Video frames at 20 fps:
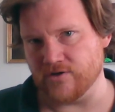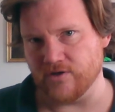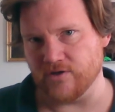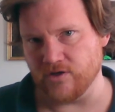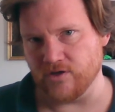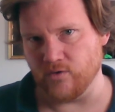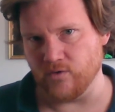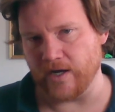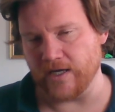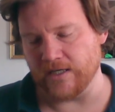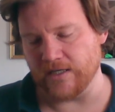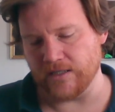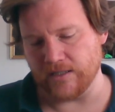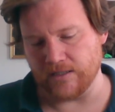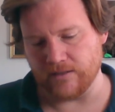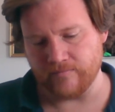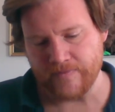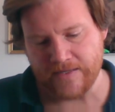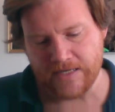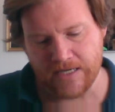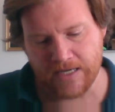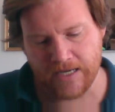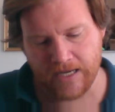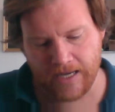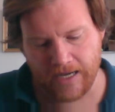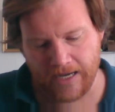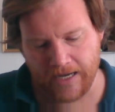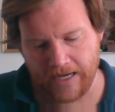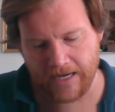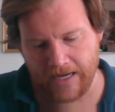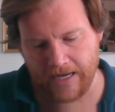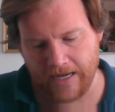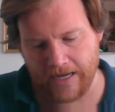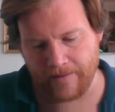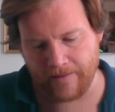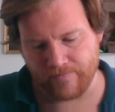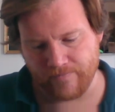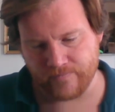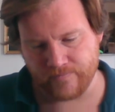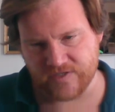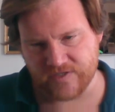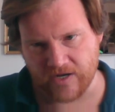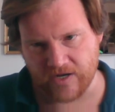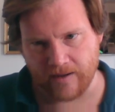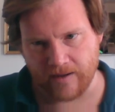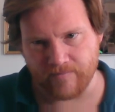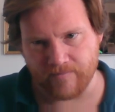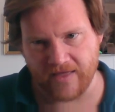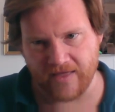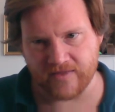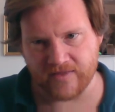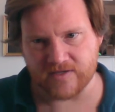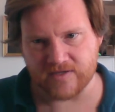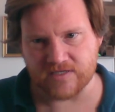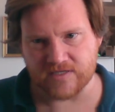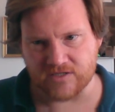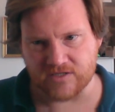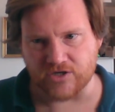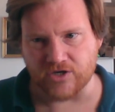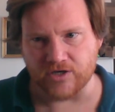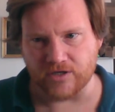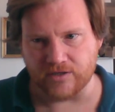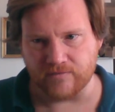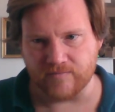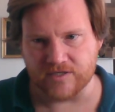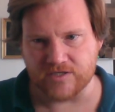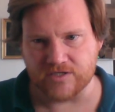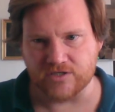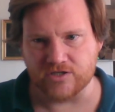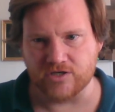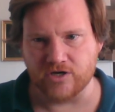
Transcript: to the UAE. So yeah, I think this is good. This